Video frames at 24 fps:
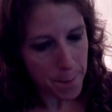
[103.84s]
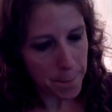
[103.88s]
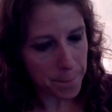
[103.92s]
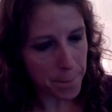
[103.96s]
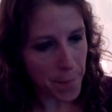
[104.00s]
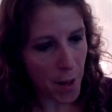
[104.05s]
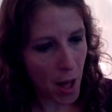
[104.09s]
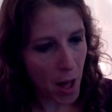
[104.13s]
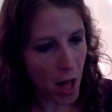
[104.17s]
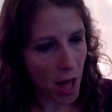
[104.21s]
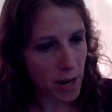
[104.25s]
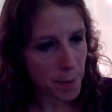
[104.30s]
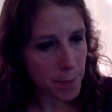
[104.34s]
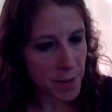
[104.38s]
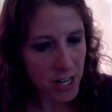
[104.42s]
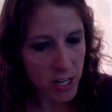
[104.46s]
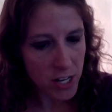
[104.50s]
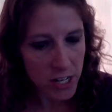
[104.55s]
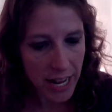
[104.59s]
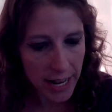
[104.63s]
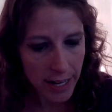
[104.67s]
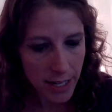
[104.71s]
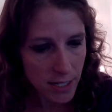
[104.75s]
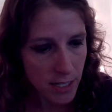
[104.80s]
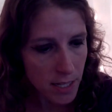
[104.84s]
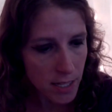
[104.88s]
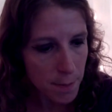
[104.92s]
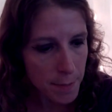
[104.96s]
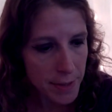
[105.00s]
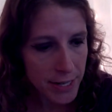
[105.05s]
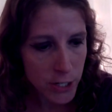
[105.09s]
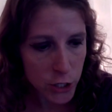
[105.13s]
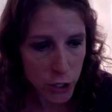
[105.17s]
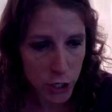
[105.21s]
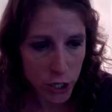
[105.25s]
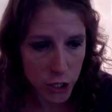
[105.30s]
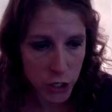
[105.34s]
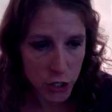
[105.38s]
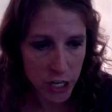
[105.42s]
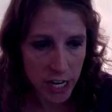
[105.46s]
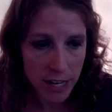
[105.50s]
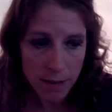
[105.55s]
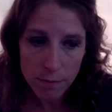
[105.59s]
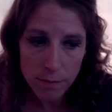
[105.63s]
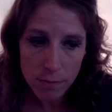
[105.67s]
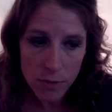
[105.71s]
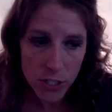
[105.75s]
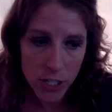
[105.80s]
Bottom of your deck is the
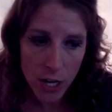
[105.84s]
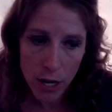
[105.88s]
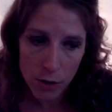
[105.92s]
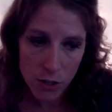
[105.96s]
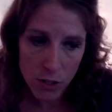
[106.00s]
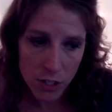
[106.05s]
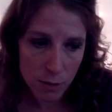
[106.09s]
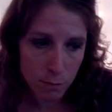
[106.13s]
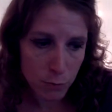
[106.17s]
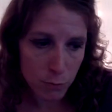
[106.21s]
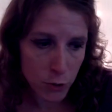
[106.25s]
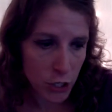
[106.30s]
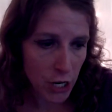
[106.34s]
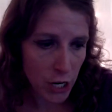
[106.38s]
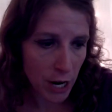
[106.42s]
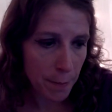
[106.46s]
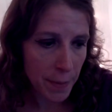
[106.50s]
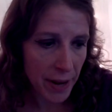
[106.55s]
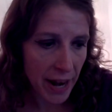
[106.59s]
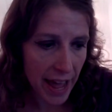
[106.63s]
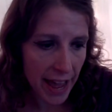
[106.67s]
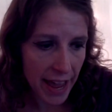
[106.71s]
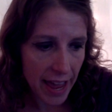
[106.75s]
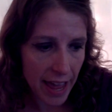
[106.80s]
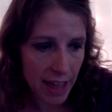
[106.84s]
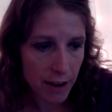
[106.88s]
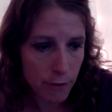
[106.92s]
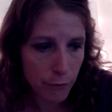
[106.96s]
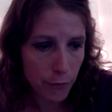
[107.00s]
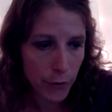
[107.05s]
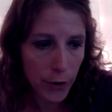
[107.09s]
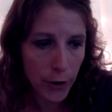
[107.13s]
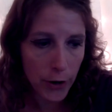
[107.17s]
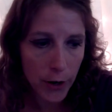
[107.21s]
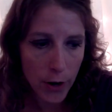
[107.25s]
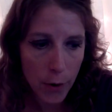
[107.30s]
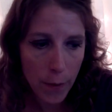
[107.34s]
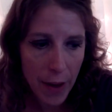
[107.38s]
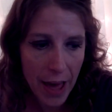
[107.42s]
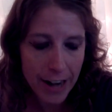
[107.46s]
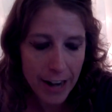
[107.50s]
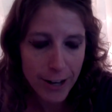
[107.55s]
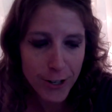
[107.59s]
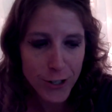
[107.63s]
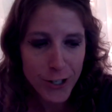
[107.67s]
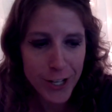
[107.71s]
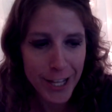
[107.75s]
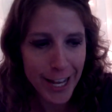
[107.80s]
Magician, so some Gemini and Virgo
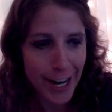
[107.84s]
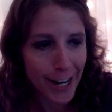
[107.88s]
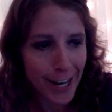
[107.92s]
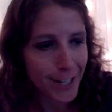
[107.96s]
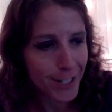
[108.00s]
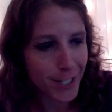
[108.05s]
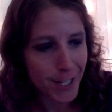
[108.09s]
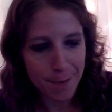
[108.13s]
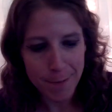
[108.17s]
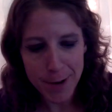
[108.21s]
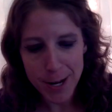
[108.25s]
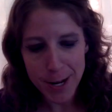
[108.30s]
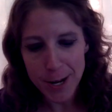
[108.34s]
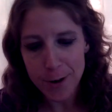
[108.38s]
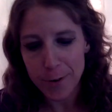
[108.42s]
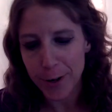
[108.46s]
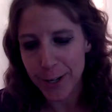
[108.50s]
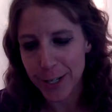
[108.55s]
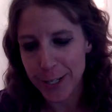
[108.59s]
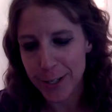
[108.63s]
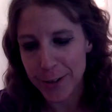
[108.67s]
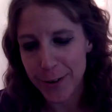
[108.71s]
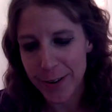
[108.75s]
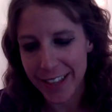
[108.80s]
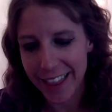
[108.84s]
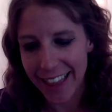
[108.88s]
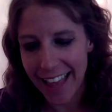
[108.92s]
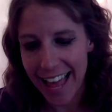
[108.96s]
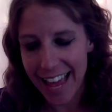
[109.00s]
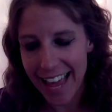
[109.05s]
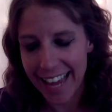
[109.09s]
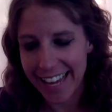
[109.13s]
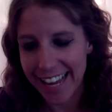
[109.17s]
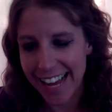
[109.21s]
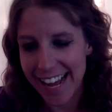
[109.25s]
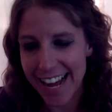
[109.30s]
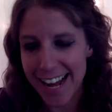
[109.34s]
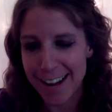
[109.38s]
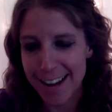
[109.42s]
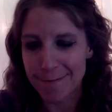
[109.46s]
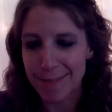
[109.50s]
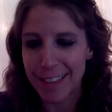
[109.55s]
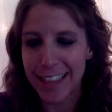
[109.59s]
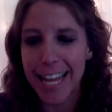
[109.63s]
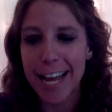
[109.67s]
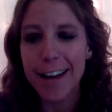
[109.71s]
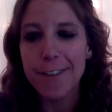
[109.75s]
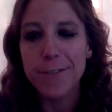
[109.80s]
energy there. Some of you are doing like
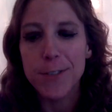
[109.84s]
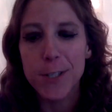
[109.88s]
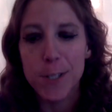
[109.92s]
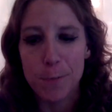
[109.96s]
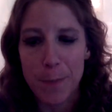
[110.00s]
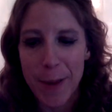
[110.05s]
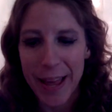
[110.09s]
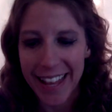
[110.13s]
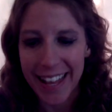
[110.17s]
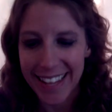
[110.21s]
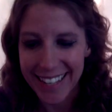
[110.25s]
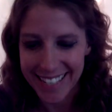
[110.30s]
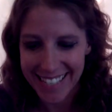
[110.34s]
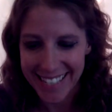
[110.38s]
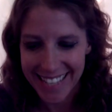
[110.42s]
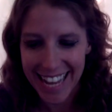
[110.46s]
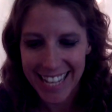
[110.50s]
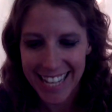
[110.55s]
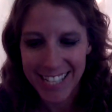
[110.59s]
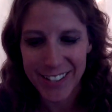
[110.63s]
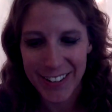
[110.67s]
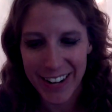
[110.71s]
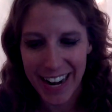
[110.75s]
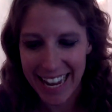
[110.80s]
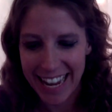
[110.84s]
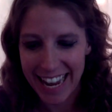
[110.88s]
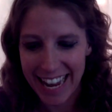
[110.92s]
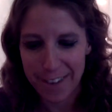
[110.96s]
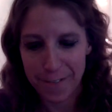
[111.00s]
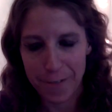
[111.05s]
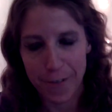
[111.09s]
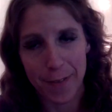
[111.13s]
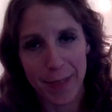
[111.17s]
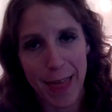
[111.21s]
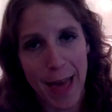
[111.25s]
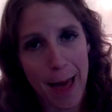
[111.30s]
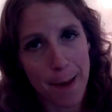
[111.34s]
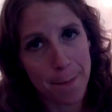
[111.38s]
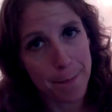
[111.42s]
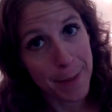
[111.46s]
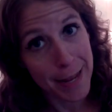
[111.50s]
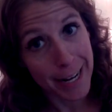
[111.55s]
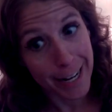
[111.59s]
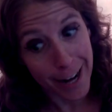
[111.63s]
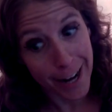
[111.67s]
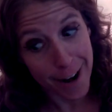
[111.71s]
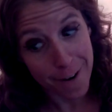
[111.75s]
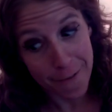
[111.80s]
love spells. That's what I get from that.
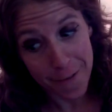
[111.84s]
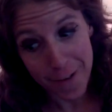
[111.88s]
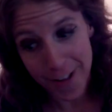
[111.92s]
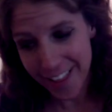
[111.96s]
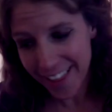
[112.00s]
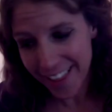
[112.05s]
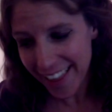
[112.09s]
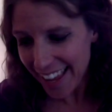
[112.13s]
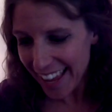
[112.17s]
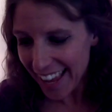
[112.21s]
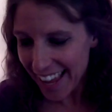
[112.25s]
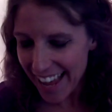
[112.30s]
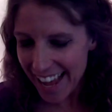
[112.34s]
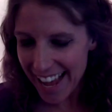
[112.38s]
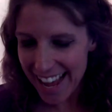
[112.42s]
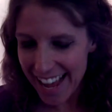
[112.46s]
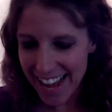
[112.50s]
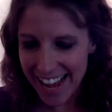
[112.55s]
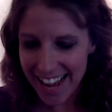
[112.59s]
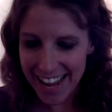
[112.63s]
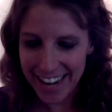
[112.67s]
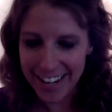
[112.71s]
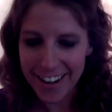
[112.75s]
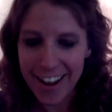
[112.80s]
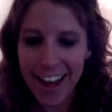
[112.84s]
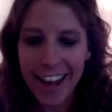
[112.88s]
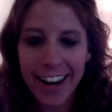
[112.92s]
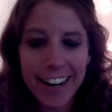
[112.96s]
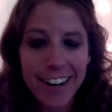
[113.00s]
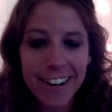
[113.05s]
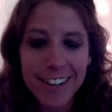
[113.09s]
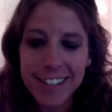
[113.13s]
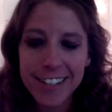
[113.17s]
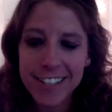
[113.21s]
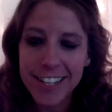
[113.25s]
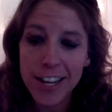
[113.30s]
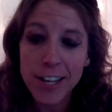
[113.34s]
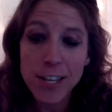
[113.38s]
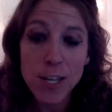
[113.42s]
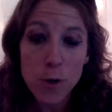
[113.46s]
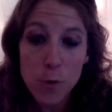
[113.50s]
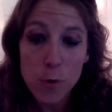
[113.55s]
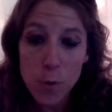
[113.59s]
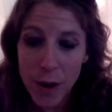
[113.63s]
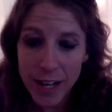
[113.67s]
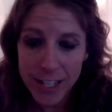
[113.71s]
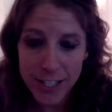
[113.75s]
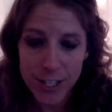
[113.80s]
Be careful. Not here to tell
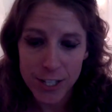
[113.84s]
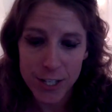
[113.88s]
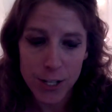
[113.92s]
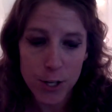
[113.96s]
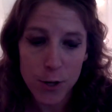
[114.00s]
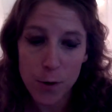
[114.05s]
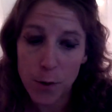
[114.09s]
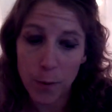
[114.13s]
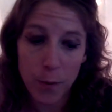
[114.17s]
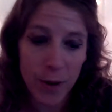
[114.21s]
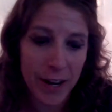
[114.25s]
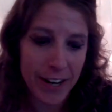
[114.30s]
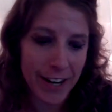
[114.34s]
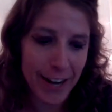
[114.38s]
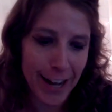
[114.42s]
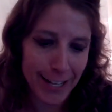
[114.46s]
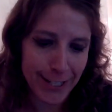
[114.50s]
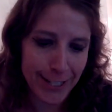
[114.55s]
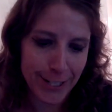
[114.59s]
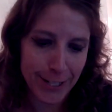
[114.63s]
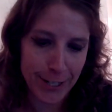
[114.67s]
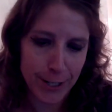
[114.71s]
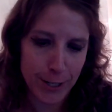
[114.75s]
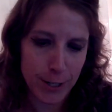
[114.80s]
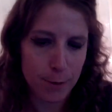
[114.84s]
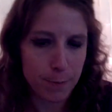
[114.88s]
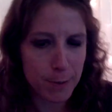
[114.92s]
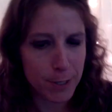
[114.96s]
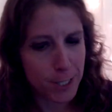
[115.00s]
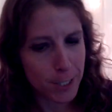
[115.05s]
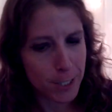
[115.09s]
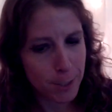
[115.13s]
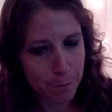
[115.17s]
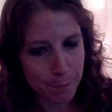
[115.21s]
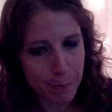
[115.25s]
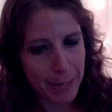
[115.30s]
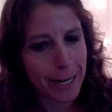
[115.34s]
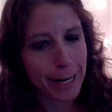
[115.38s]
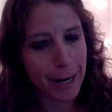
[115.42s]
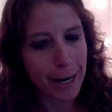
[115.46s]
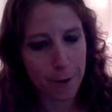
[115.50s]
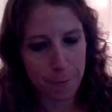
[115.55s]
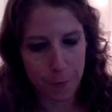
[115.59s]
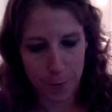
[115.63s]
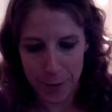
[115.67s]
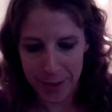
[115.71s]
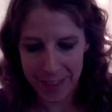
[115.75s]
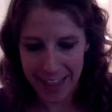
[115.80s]
you what to do or what not to do, but just be
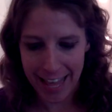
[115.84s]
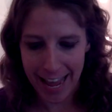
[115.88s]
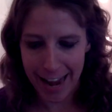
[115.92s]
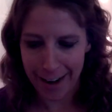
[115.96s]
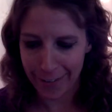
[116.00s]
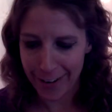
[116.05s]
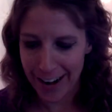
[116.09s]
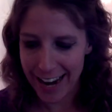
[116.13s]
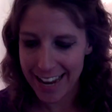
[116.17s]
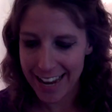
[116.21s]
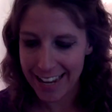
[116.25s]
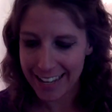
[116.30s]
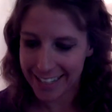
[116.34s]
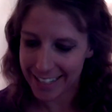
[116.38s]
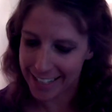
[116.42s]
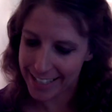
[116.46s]
careful with that, right?